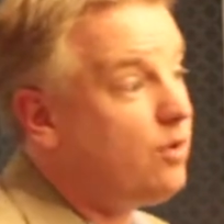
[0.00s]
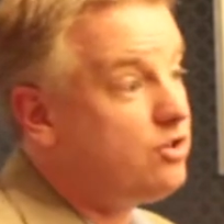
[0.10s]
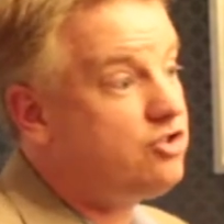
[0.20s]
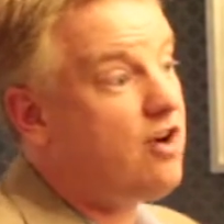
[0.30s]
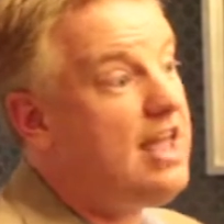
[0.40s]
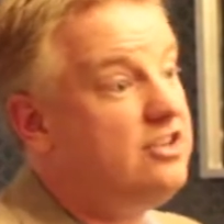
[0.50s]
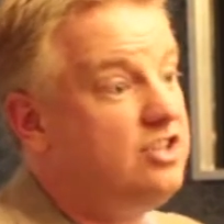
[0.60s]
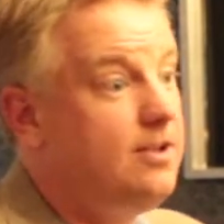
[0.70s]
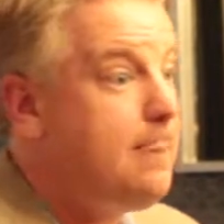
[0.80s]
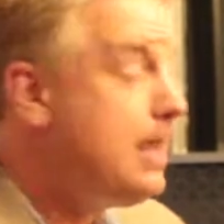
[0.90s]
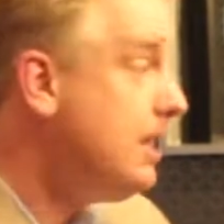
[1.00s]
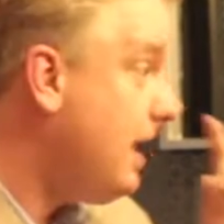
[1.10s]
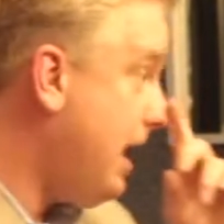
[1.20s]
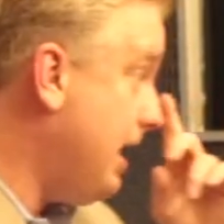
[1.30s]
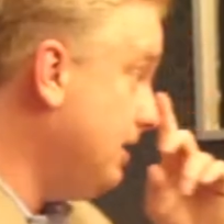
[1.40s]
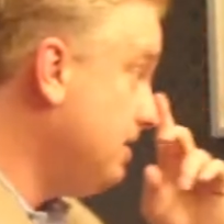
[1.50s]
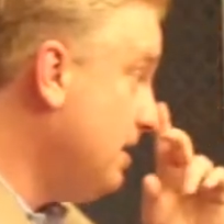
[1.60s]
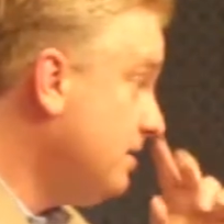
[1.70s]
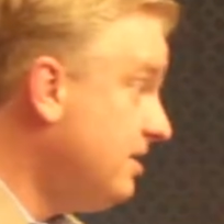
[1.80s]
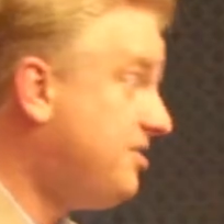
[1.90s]
for our strategy. And
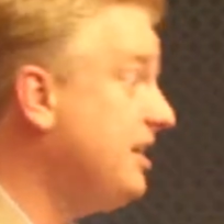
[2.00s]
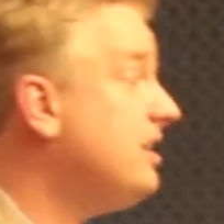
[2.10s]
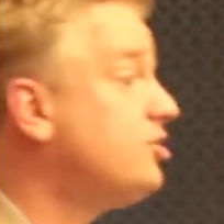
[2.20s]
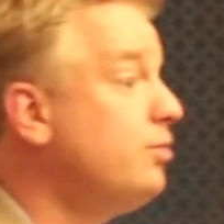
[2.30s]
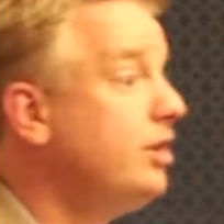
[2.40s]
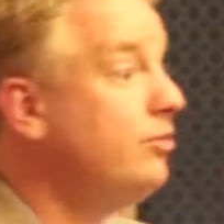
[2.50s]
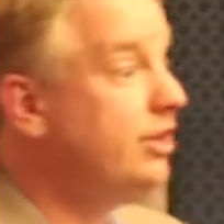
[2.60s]
the thing that's really,